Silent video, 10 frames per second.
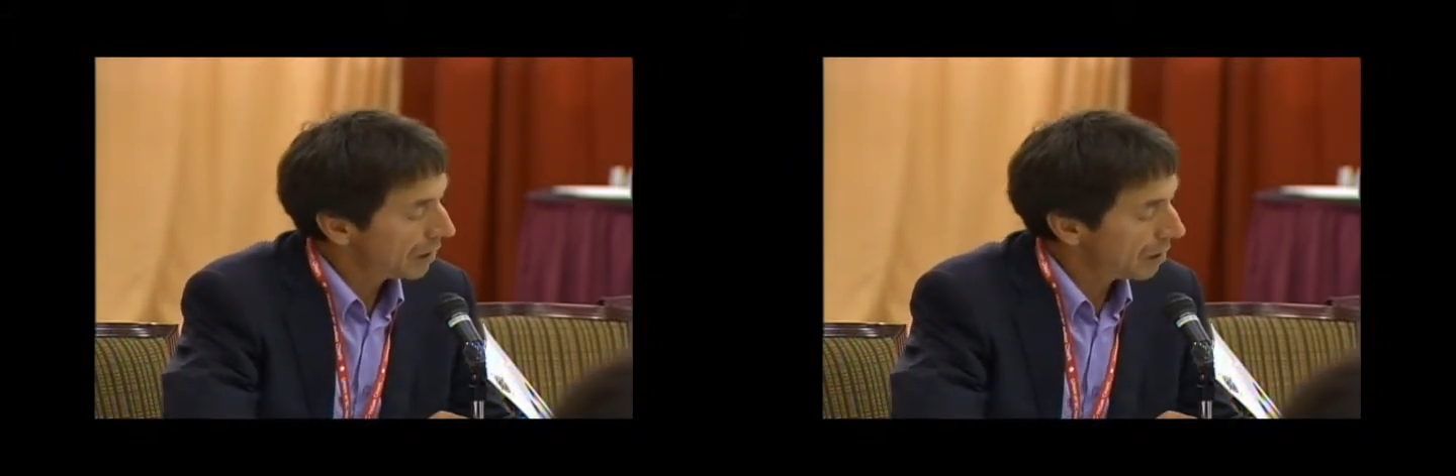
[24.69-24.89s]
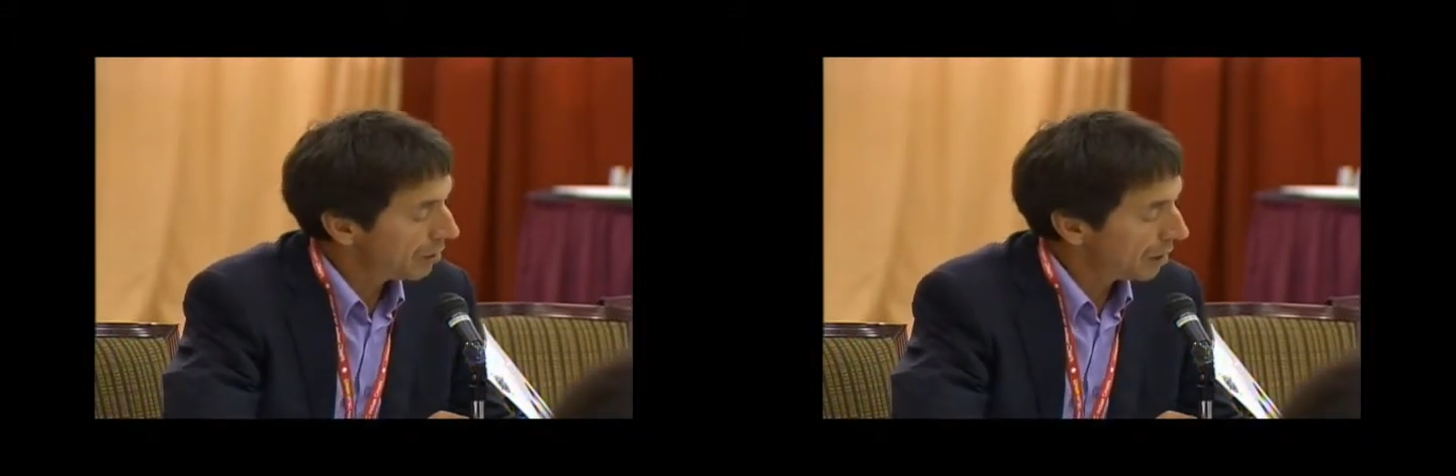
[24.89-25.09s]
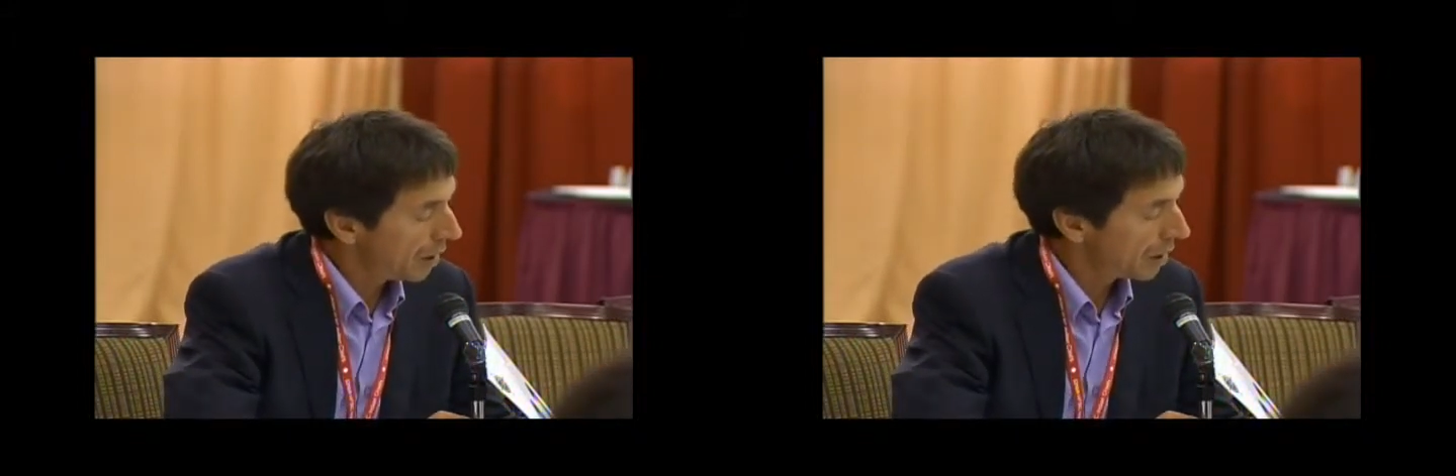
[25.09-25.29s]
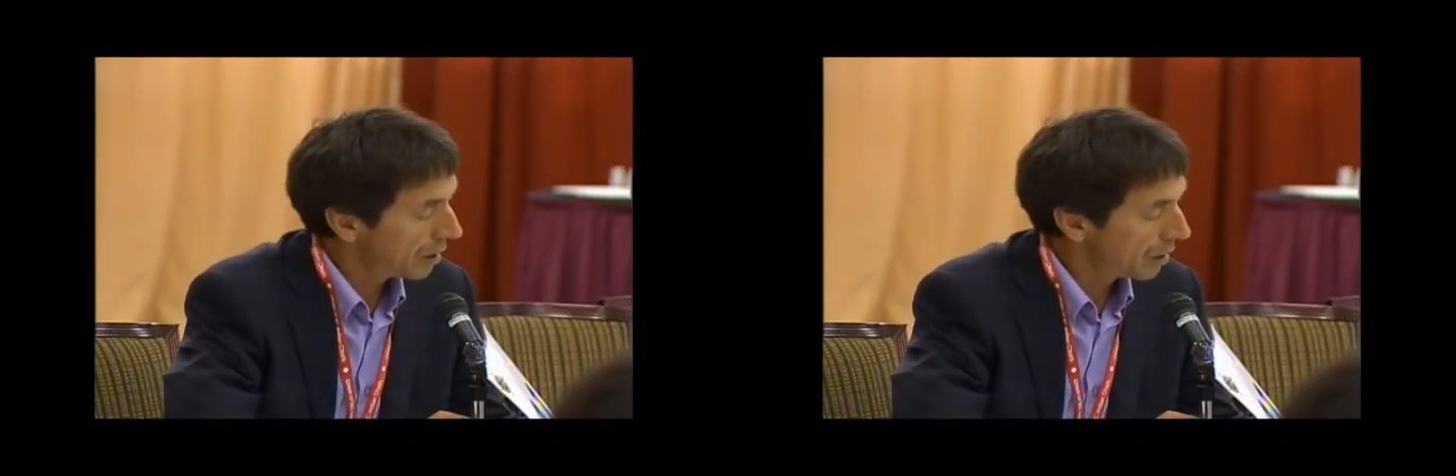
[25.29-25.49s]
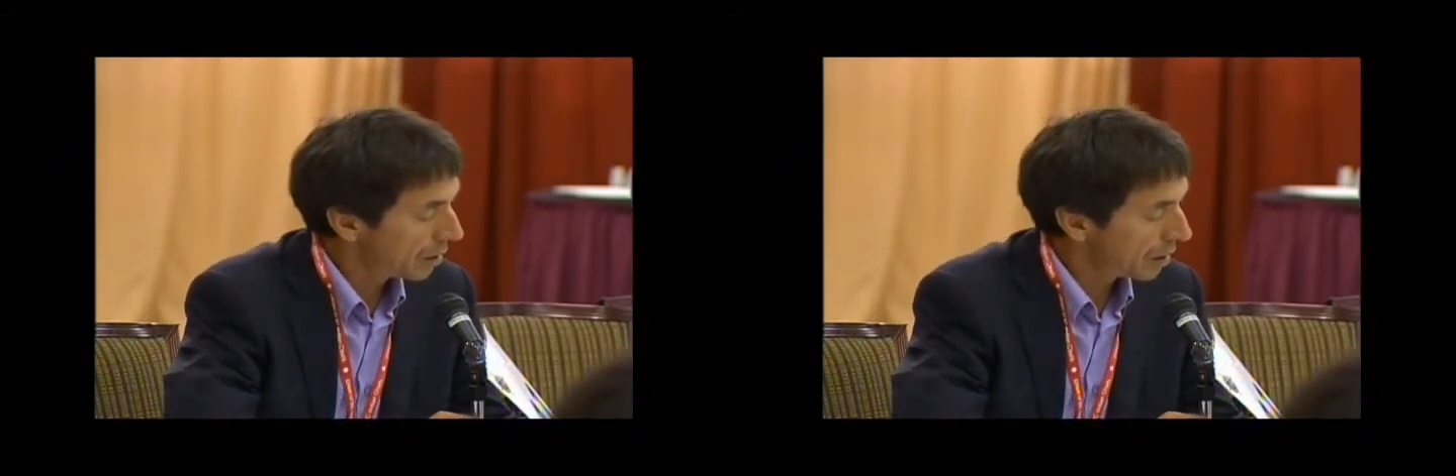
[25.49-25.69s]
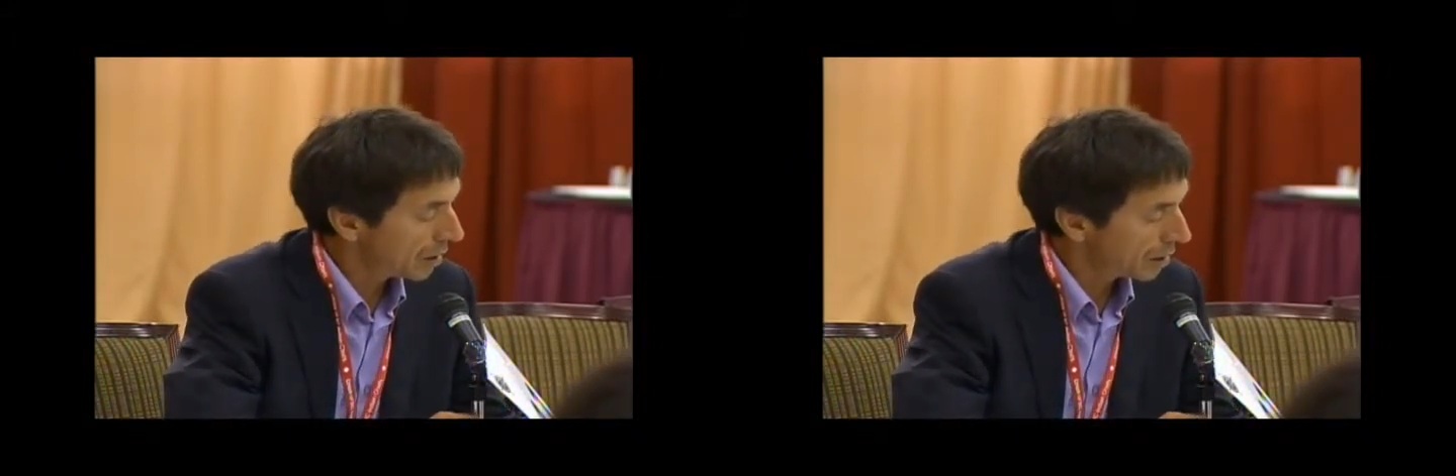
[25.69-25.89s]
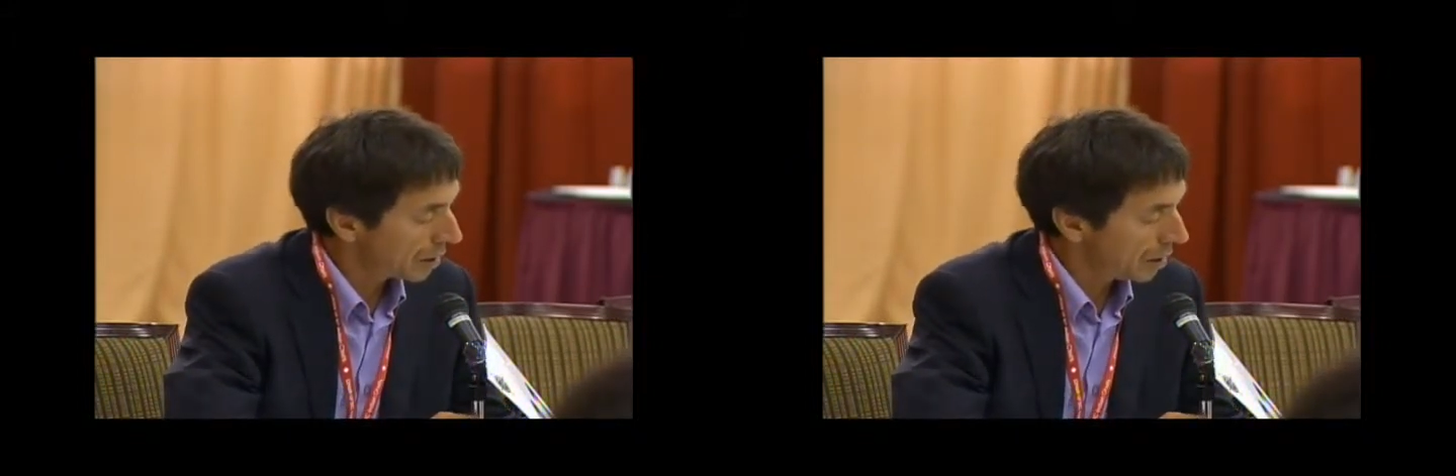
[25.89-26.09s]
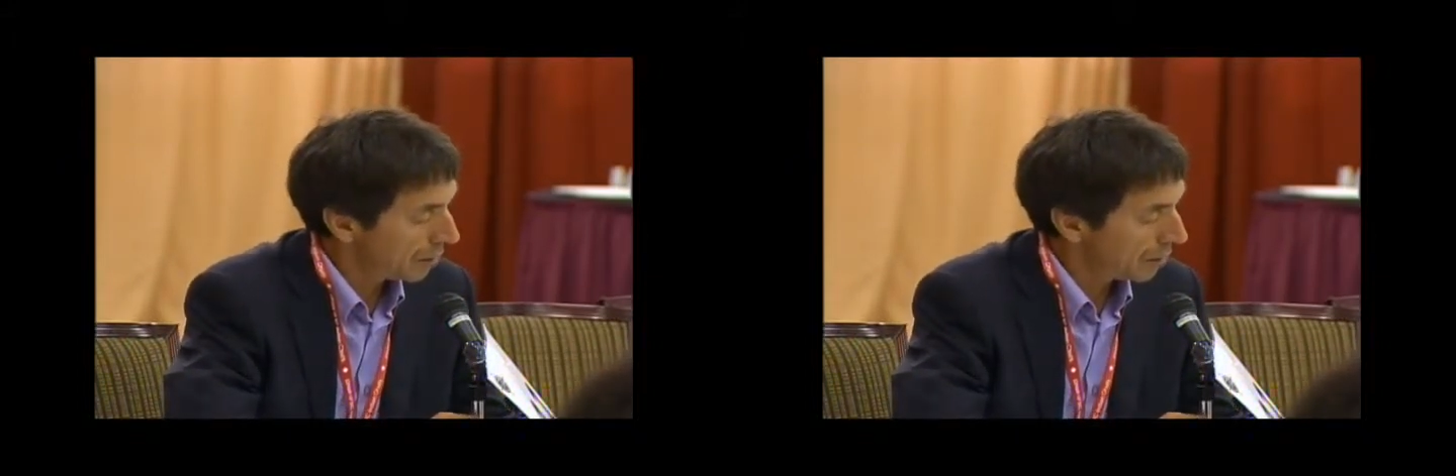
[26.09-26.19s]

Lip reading: need to be taking a look at